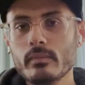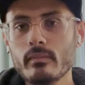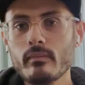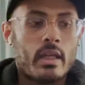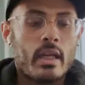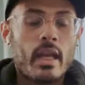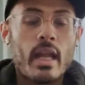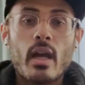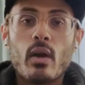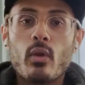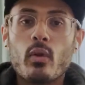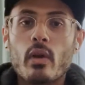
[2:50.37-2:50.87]

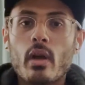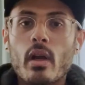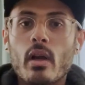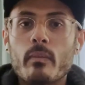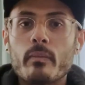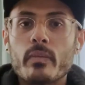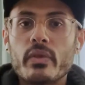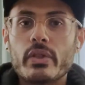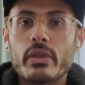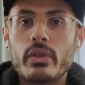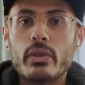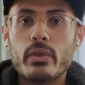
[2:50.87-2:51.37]
Now
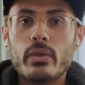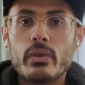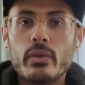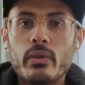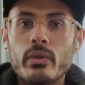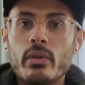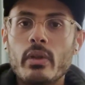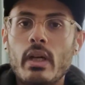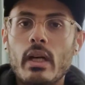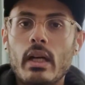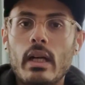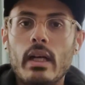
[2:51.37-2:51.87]
comes
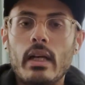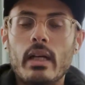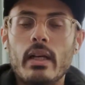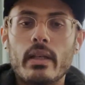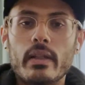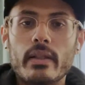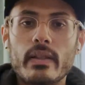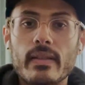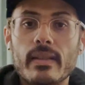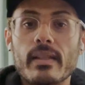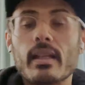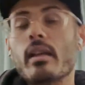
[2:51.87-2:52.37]
to
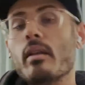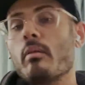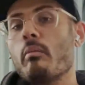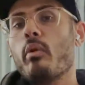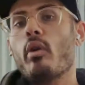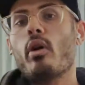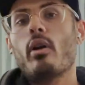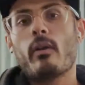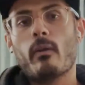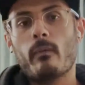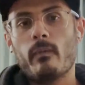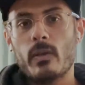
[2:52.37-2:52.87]
the second
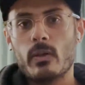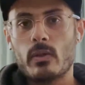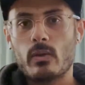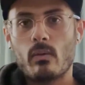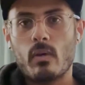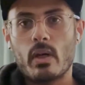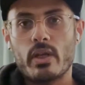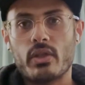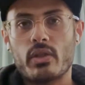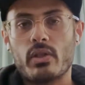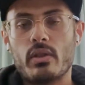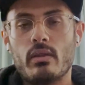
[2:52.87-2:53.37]
part of this
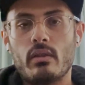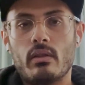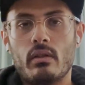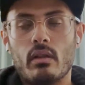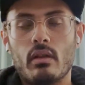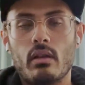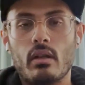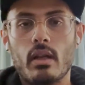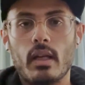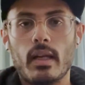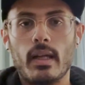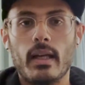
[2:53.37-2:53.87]
question,
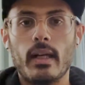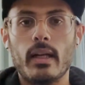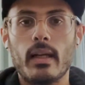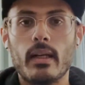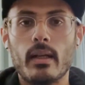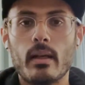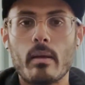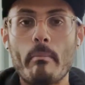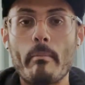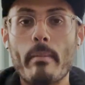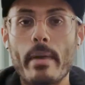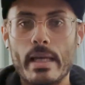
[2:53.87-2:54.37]

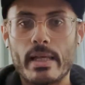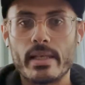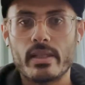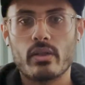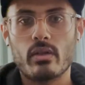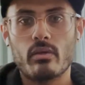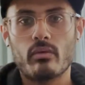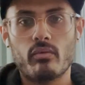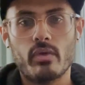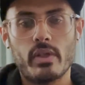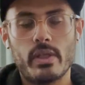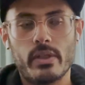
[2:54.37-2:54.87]
master
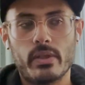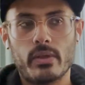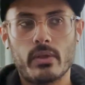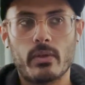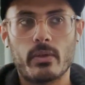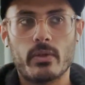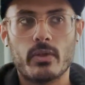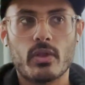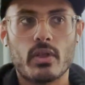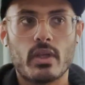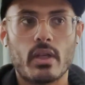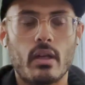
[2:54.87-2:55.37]

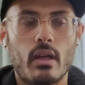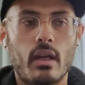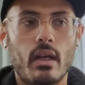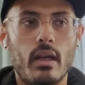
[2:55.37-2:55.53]
research.